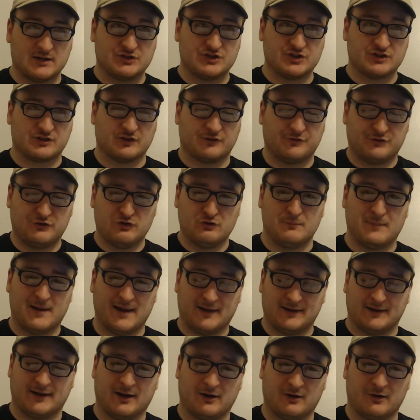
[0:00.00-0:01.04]
just a few main
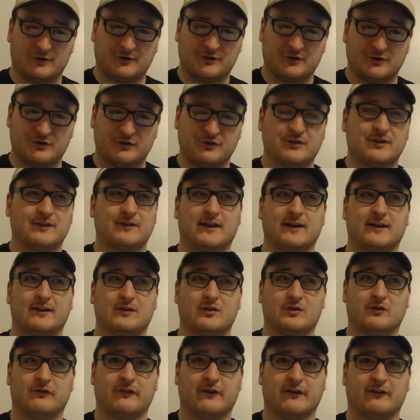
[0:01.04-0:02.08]
characters. That is
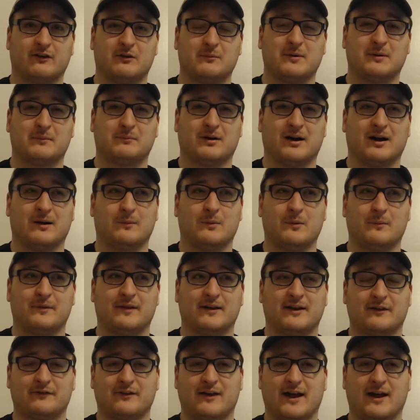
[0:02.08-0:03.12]
a very big problem that
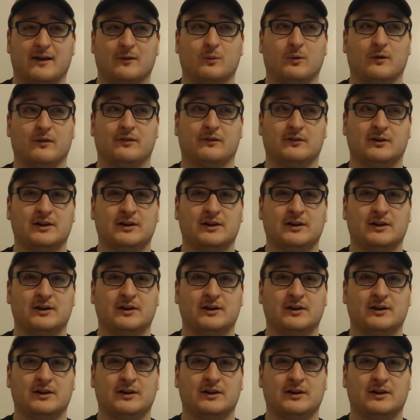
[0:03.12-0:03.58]
I've had with